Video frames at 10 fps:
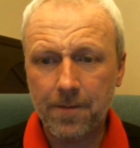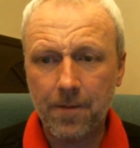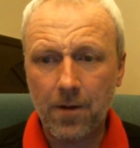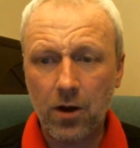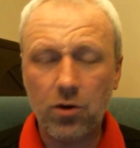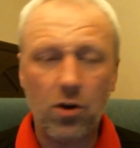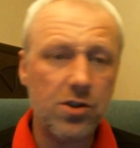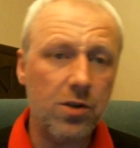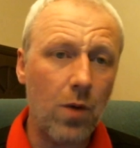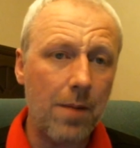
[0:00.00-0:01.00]
across
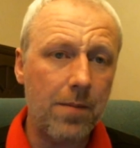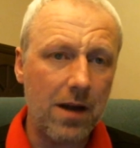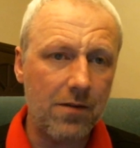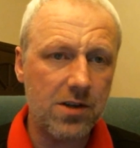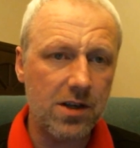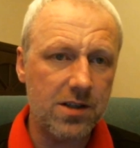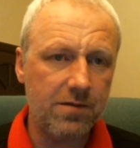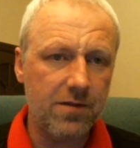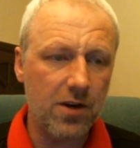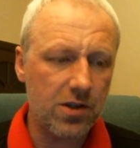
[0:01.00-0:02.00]
the web ever since it
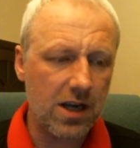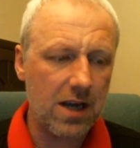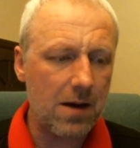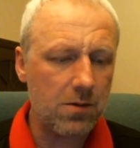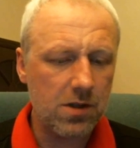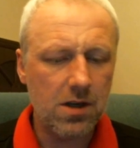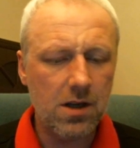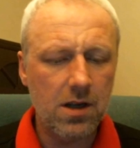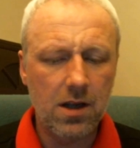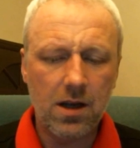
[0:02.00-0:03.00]
first came out.
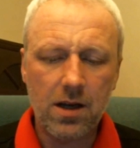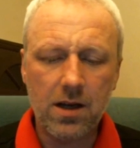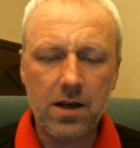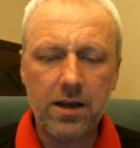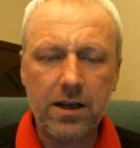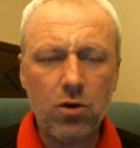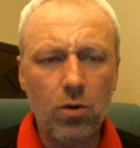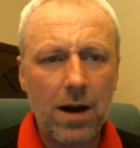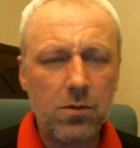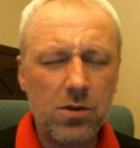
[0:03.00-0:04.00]
It come
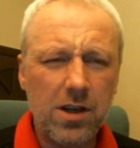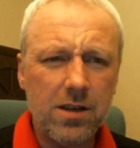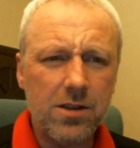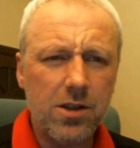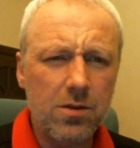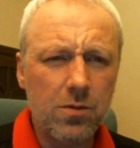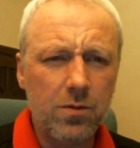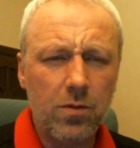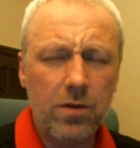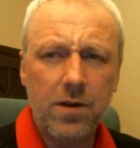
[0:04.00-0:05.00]
out into
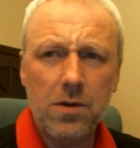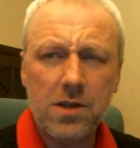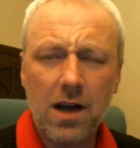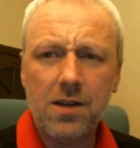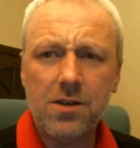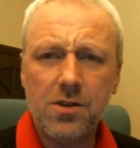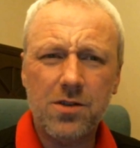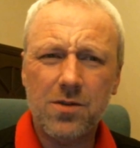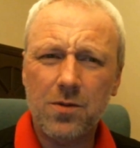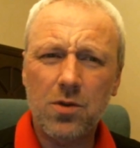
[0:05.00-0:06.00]
reviewers'
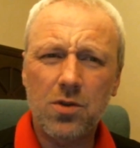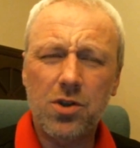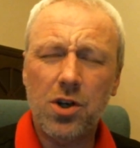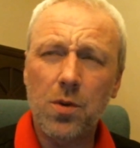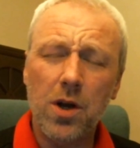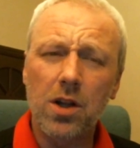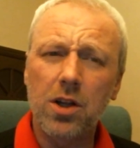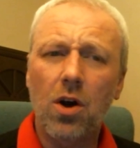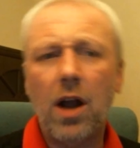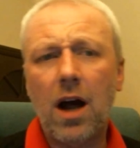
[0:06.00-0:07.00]
hands too early
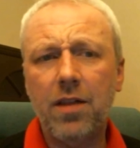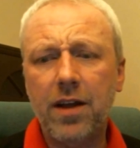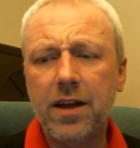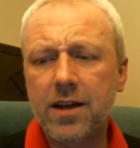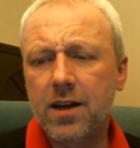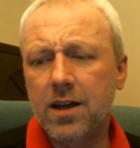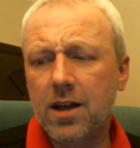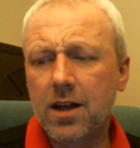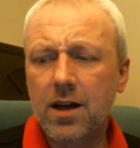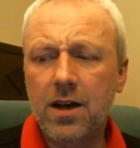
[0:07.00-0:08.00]
on, I think,
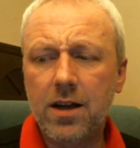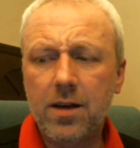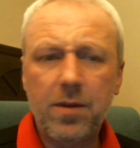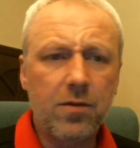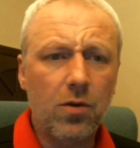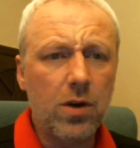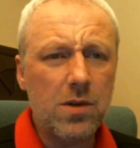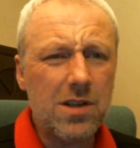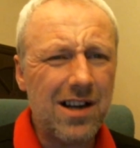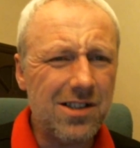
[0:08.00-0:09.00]
before it
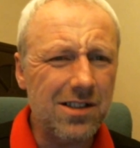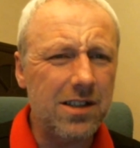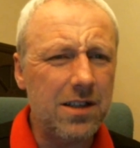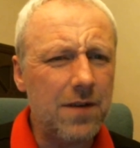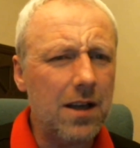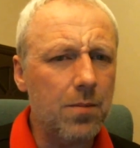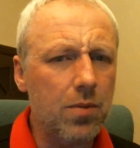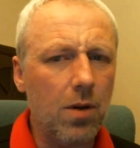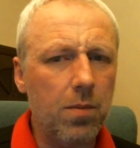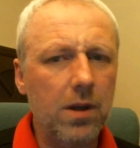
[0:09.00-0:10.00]
was actually developed
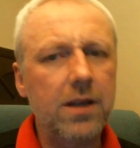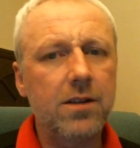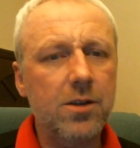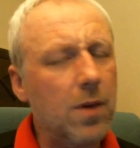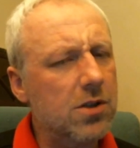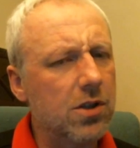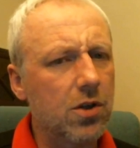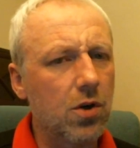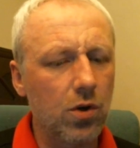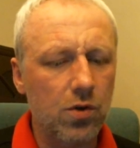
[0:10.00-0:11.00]
properly, especially the
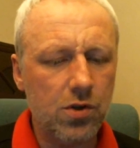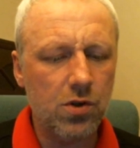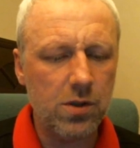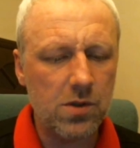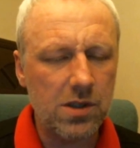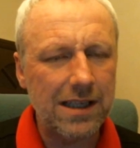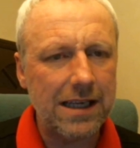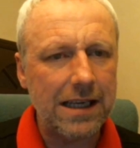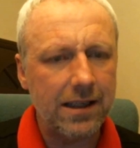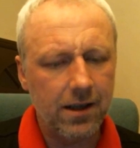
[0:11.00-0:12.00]
coils, because it was
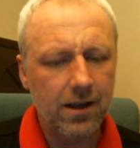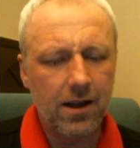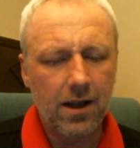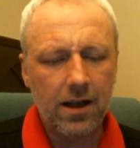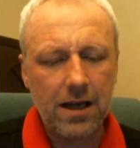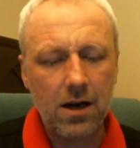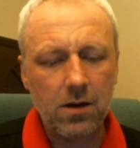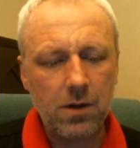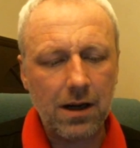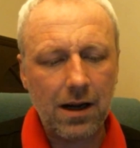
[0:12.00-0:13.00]
leaking.
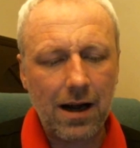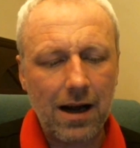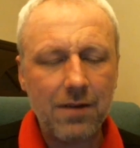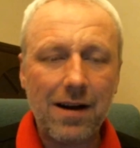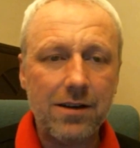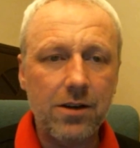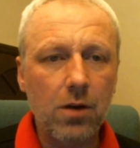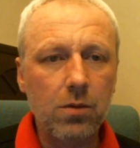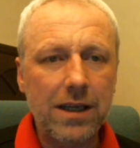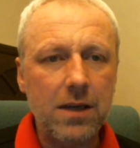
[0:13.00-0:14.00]
Now, I've had no
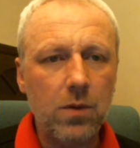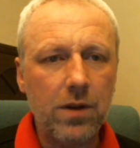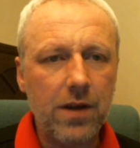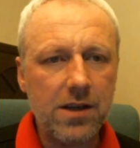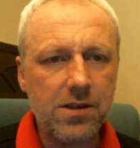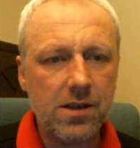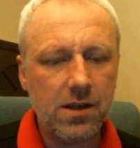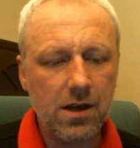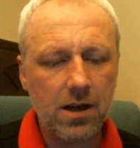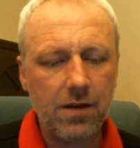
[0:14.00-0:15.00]
leaking with this.
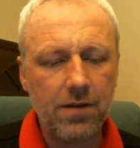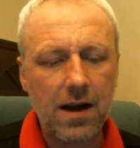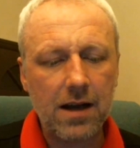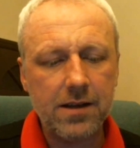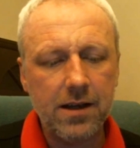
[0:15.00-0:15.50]
I've had